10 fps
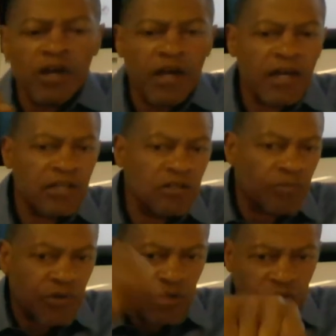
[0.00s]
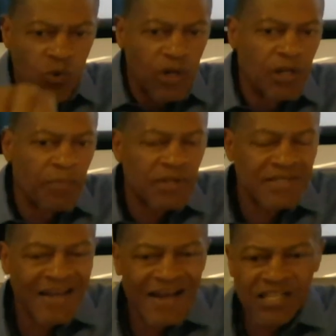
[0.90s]
and dumped it into an
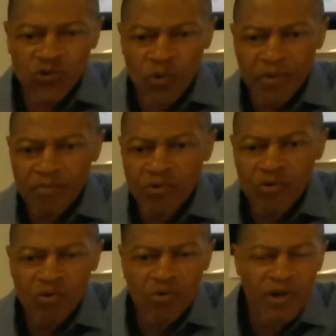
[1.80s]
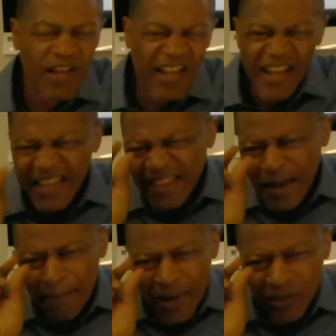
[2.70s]
Olympic-sized swimming pool,
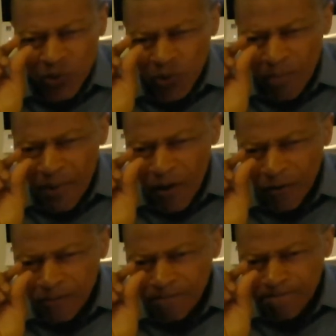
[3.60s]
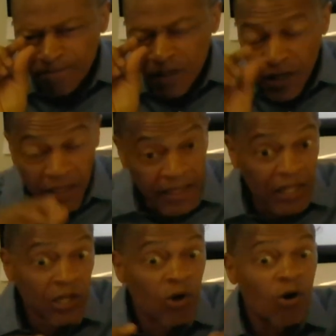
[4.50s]
that minute amount in
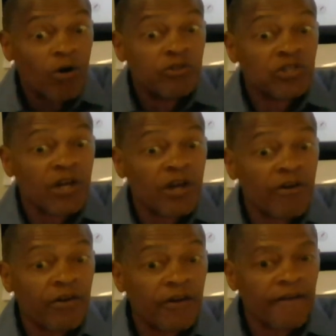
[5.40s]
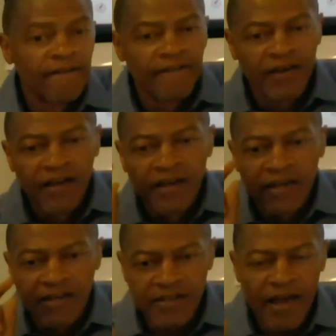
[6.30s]
that large area
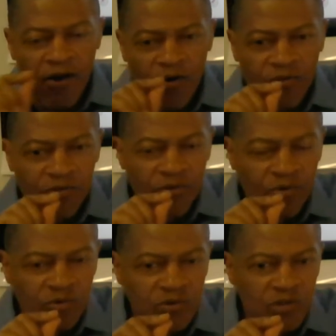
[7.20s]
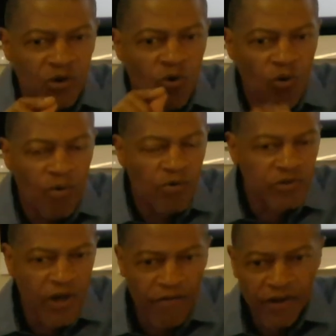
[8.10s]
is how those hormones
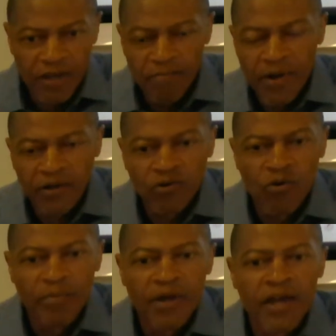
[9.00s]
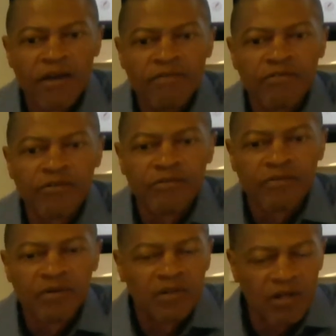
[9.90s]
are having an impact on behavior.
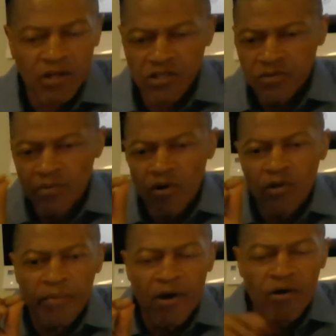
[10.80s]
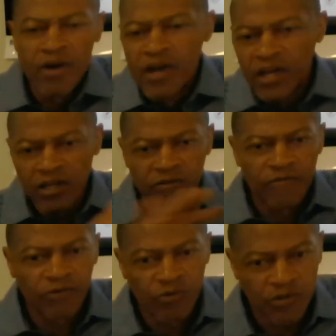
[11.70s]
A small amount can
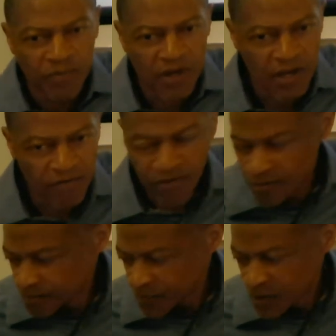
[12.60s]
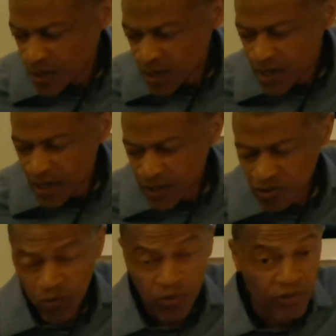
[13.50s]
influence behavior. And
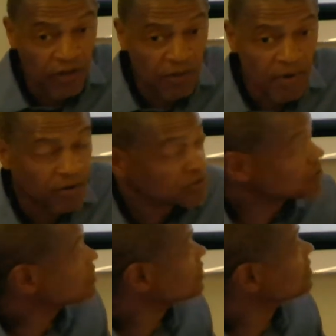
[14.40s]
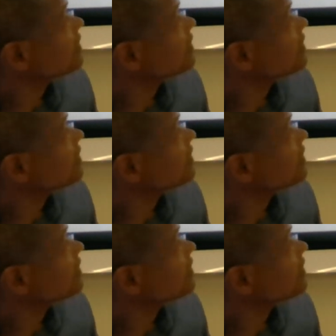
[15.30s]
so when you think about just the